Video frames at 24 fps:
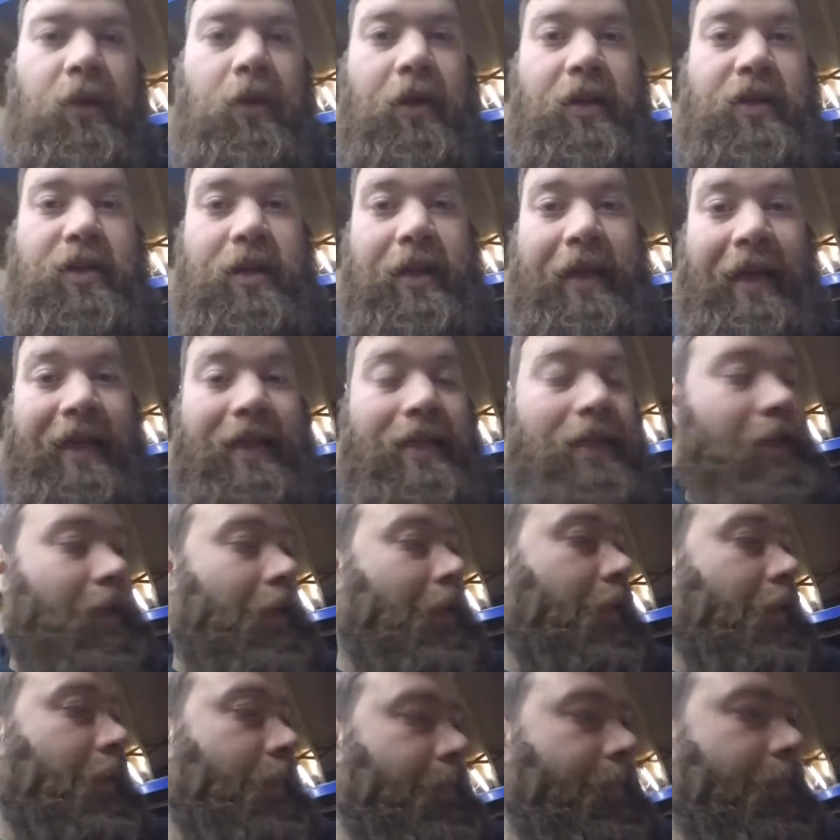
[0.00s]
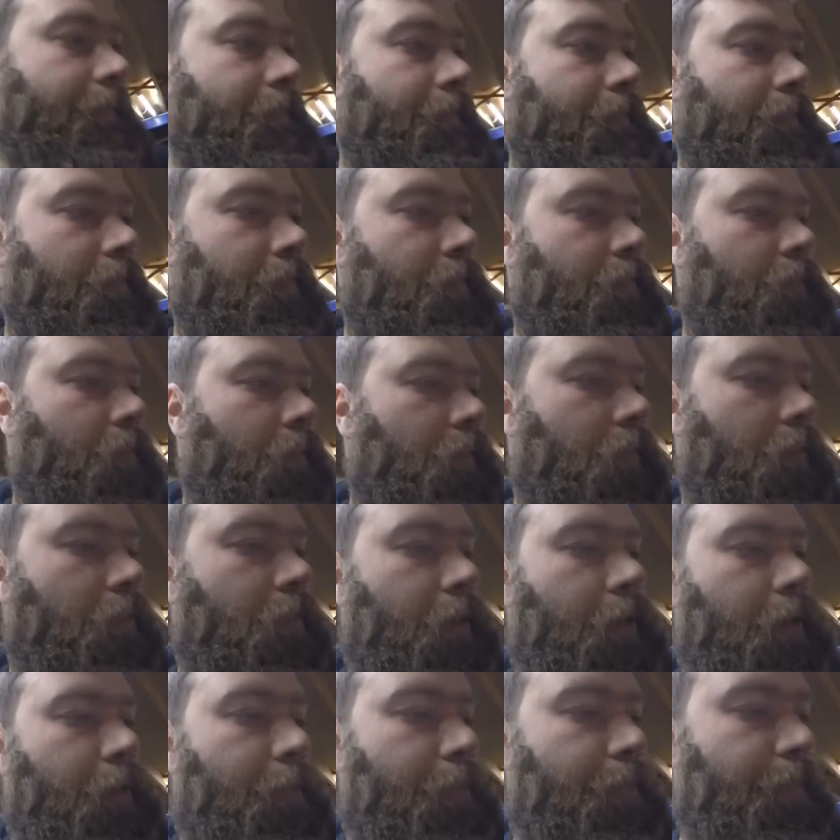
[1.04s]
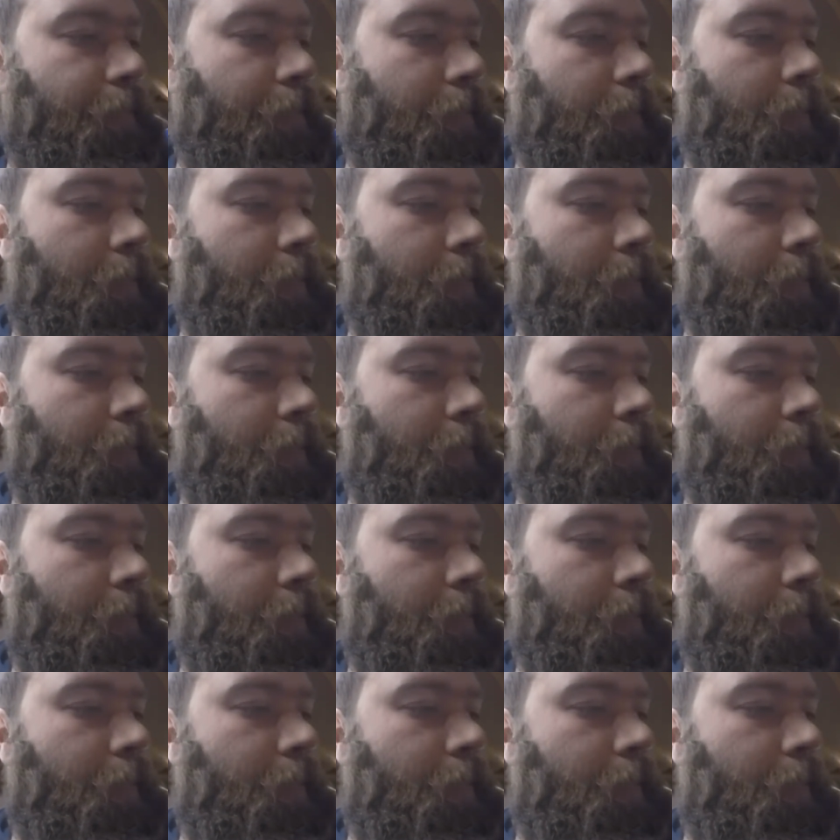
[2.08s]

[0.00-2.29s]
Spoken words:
Nice and easy. Well,